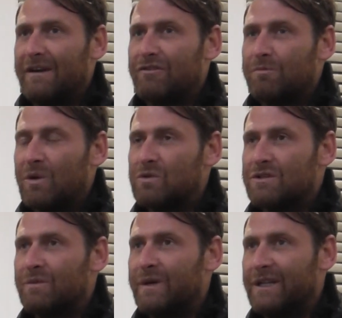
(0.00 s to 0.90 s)
I've spoke
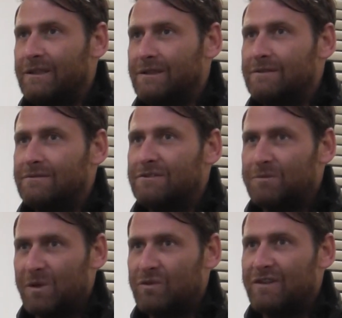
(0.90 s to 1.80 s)
to Will,
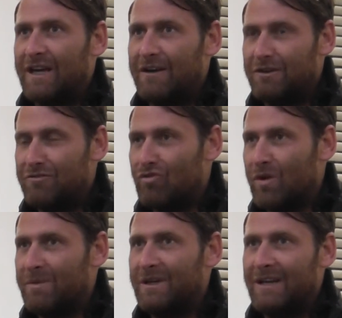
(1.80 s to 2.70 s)
spoke to Aaron,
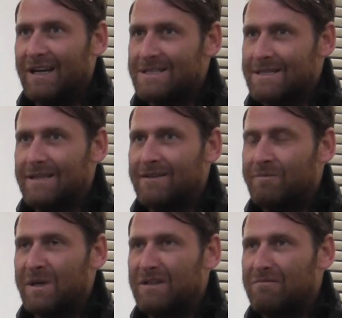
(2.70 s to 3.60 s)
Robbie, lads that
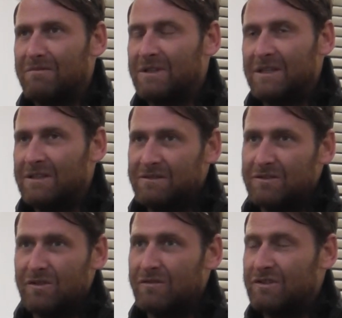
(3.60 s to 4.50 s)
have been,
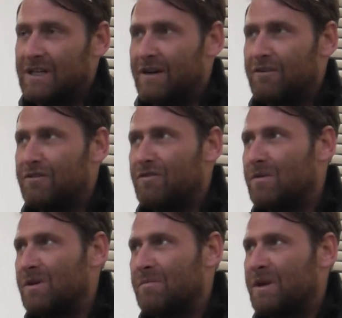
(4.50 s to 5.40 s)
so obviously Aaron and
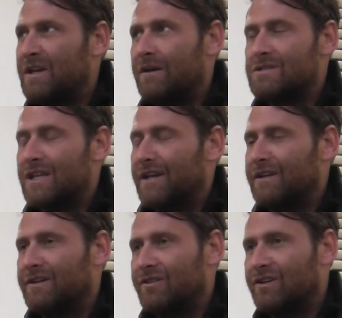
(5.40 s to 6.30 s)
Robbie have been
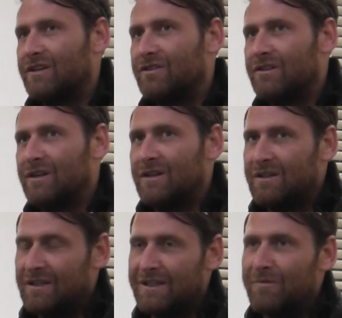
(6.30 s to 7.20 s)
outstanding all season,
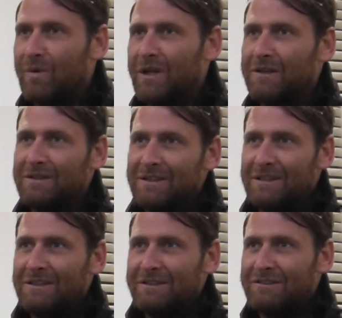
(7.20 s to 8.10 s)
and then Will,
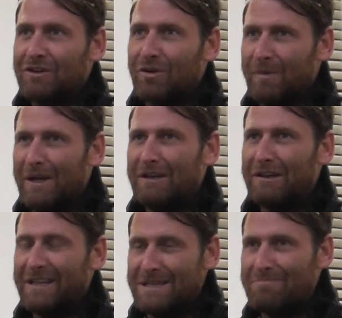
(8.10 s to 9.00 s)
to come
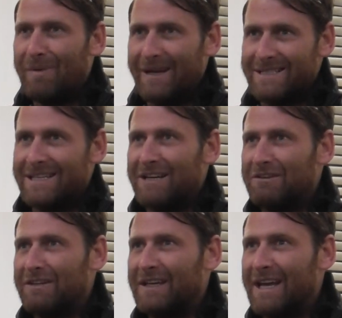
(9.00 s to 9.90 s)
in, the impact he had
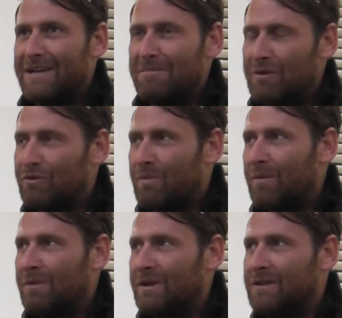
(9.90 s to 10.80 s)
on the game, he was
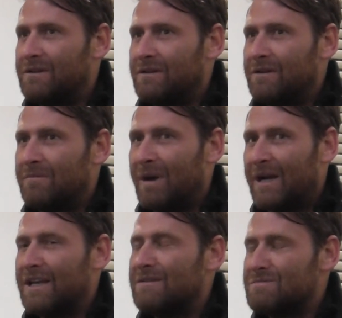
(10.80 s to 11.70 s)
probably
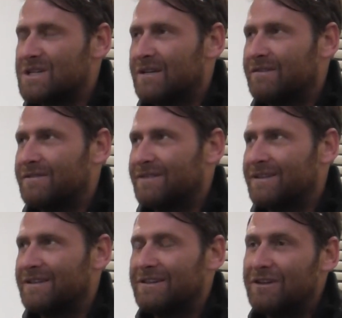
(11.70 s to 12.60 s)
backing himself
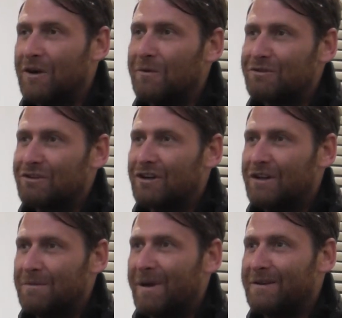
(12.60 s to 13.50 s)
to go and
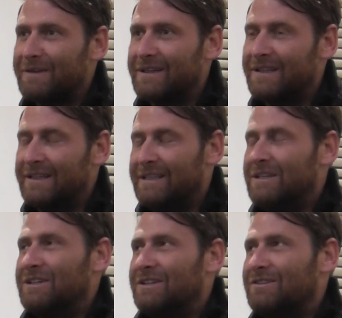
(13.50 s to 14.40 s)
score the penalty.
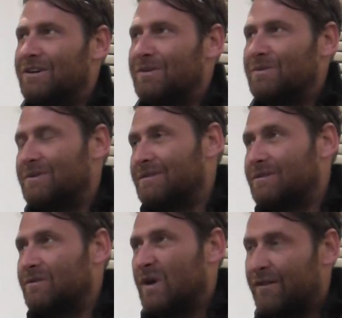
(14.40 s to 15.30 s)
So
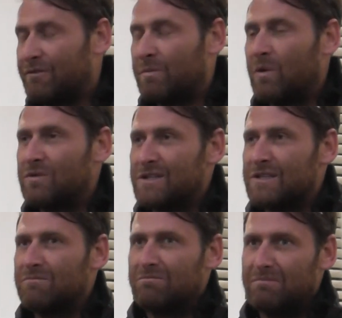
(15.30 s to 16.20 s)
I've spoke to
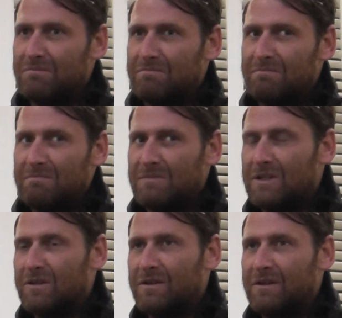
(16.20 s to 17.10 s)
them,
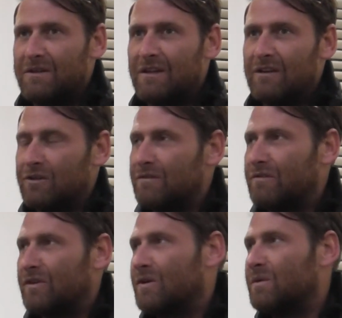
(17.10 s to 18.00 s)
they're looking
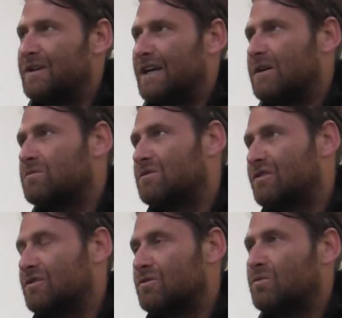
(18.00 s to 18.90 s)
forward now
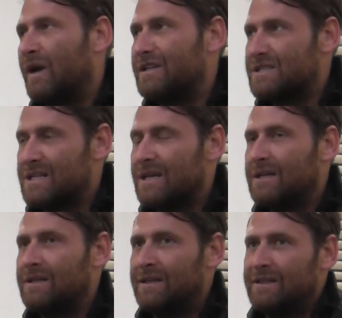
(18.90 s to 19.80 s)
to
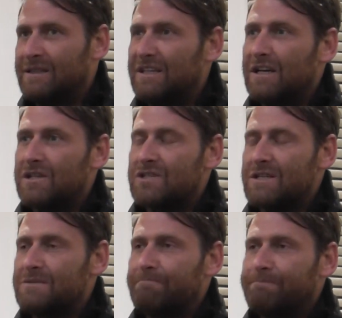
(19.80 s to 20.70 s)
Wednesday and next
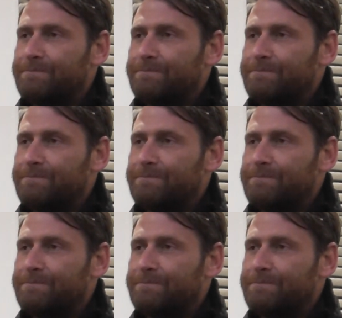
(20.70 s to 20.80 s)
season.